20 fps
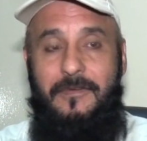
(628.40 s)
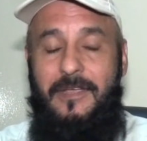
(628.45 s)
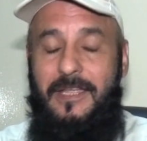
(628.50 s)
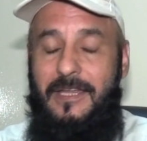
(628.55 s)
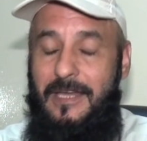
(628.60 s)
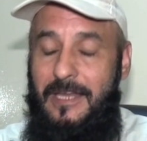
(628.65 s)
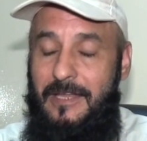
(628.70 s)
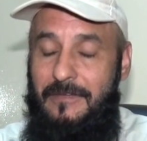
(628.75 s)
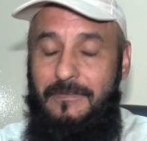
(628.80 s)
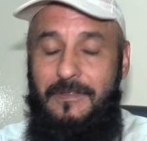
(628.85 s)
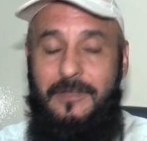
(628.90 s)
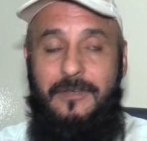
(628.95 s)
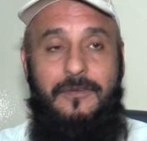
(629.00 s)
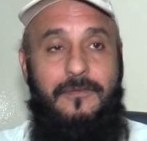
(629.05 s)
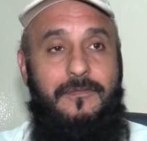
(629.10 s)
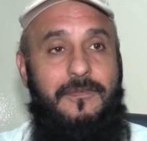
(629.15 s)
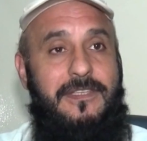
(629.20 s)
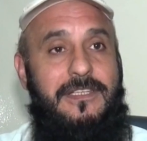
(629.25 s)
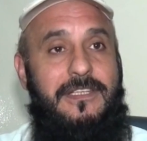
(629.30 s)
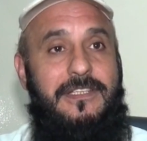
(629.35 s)
Wherever
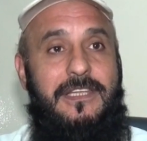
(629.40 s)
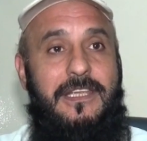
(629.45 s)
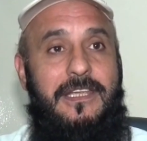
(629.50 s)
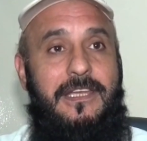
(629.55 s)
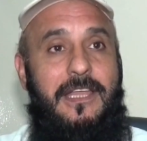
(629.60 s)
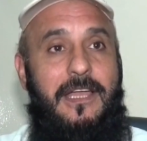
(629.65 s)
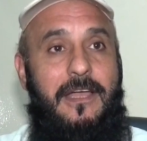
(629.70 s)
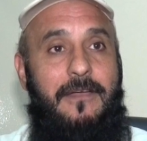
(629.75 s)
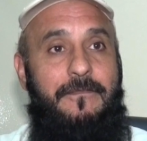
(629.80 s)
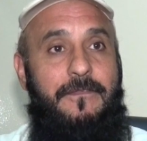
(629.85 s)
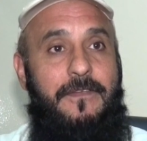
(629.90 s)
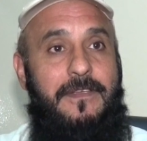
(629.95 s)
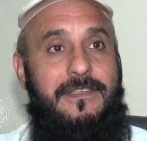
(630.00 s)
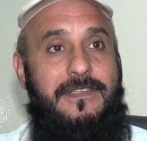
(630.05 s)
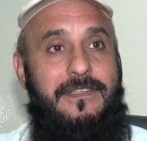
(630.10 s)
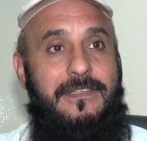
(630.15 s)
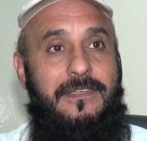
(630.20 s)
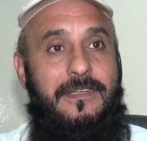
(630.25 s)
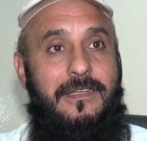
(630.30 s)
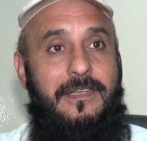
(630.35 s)
you visit any
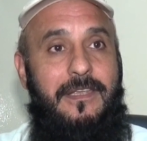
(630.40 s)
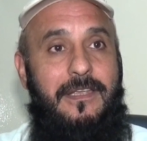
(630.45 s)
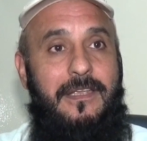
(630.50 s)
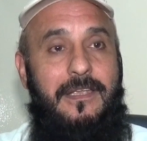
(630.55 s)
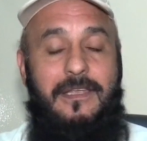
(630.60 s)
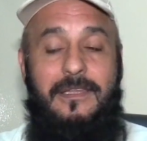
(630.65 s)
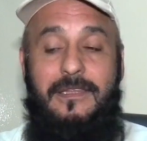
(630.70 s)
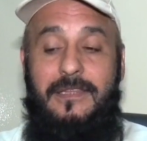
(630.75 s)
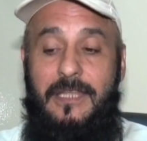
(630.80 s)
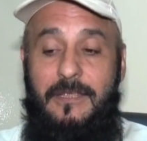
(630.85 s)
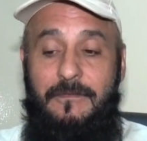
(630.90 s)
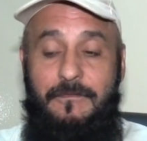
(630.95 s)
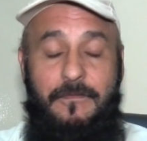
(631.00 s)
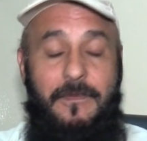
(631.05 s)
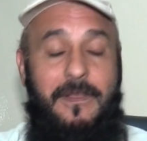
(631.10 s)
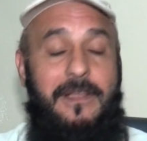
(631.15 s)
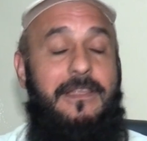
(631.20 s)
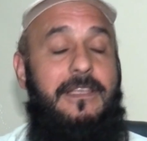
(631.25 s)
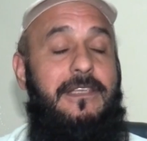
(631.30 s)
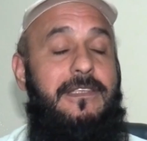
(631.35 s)
office, they
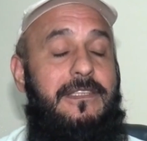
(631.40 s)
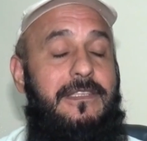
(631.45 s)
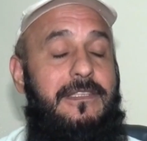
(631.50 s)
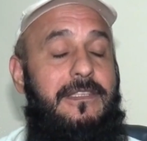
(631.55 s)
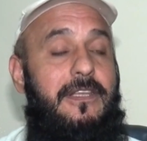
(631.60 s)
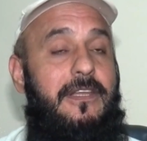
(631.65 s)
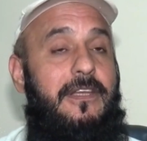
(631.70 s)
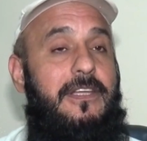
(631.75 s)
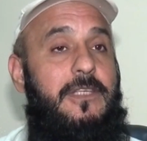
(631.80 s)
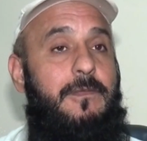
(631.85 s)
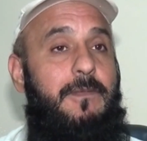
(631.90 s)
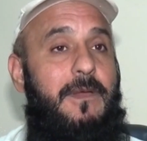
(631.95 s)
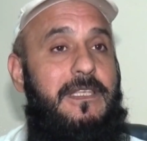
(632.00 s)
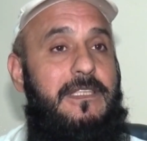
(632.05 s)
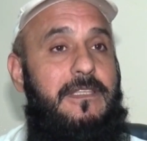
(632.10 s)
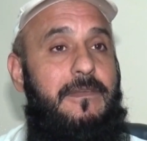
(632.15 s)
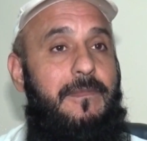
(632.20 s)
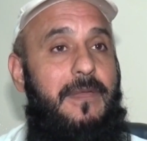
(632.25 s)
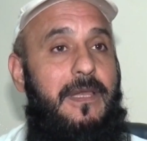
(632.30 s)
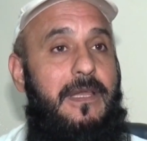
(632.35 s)
feel this is their
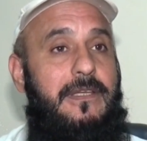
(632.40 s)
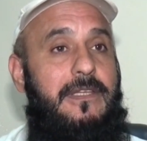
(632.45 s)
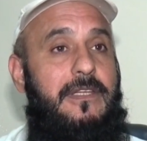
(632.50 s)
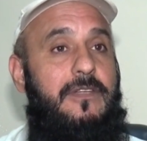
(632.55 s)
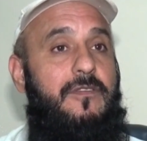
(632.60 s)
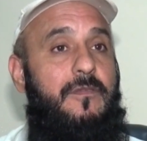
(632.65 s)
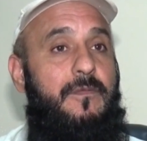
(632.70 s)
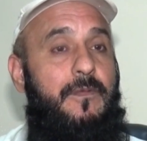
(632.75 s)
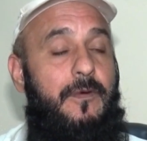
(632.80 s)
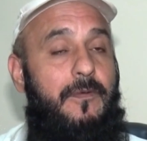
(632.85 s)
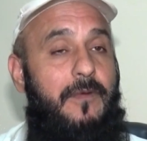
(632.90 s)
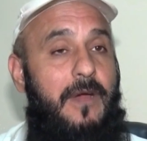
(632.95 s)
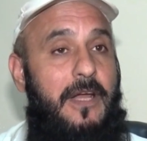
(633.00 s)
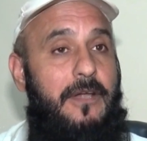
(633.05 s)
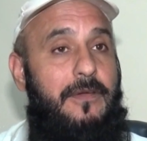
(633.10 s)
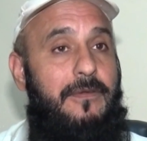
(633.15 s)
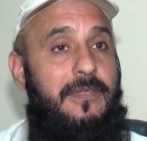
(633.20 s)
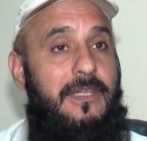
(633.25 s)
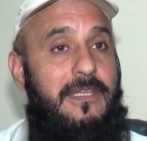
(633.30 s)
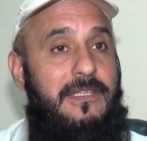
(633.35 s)
responsibility to
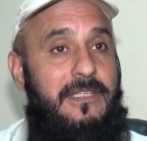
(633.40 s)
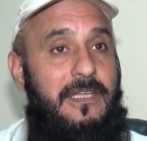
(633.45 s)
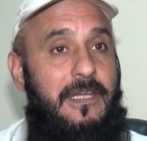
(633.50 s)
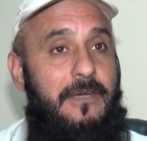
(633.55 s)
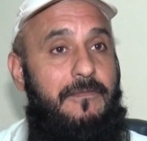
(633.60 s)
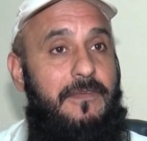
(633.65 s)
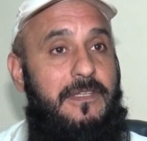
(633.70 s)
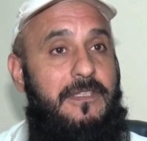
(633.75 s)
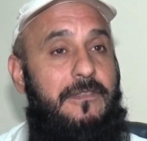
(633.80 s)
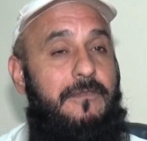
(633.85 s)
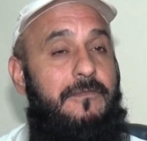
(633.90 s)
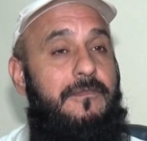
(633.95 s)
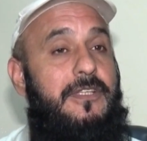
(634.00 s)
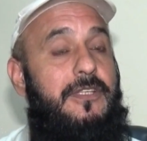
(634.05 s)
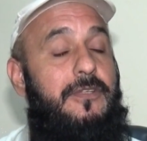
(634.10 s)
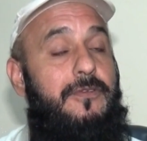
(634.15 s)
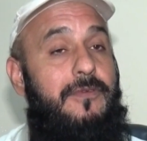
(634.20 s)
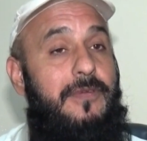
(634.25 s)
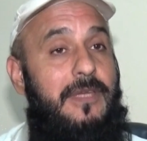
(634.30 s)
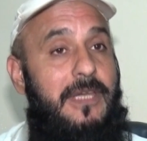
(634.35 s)
provide you the service
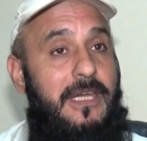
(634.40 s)
which you